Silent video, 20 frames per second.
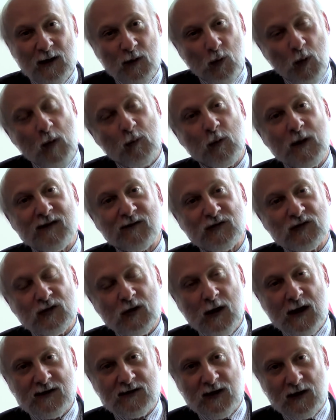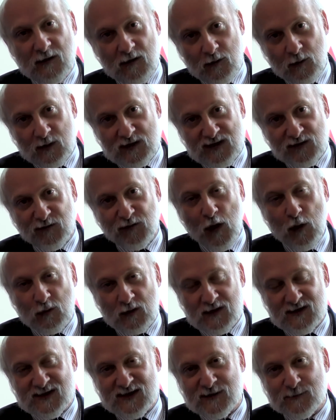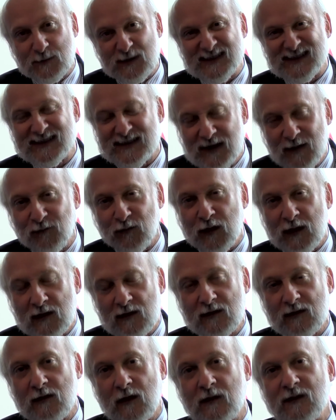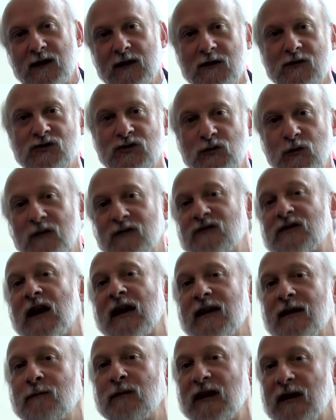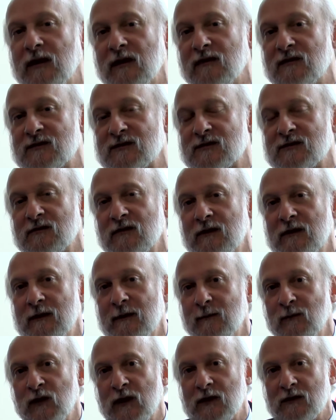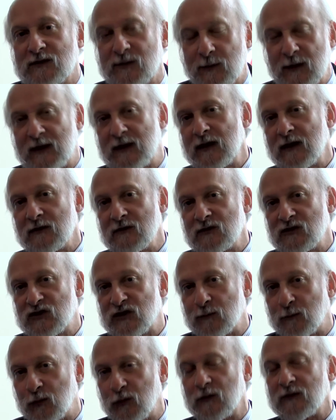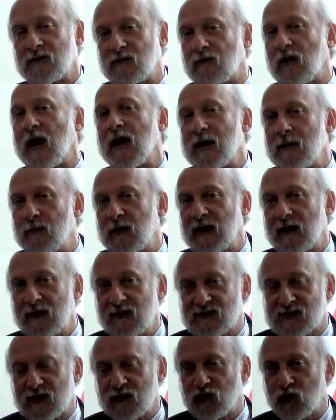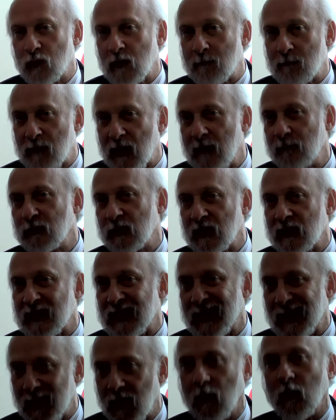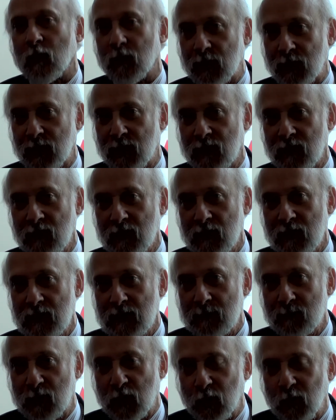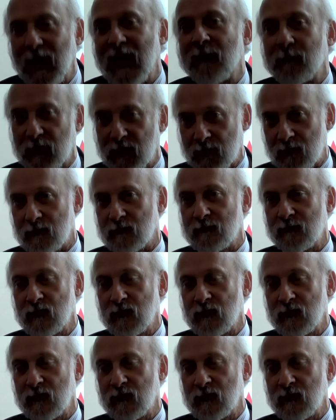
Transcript: What we've tried to do is focus specifically on the issue of diabetes, to begin to put diabetes into a public health parameter.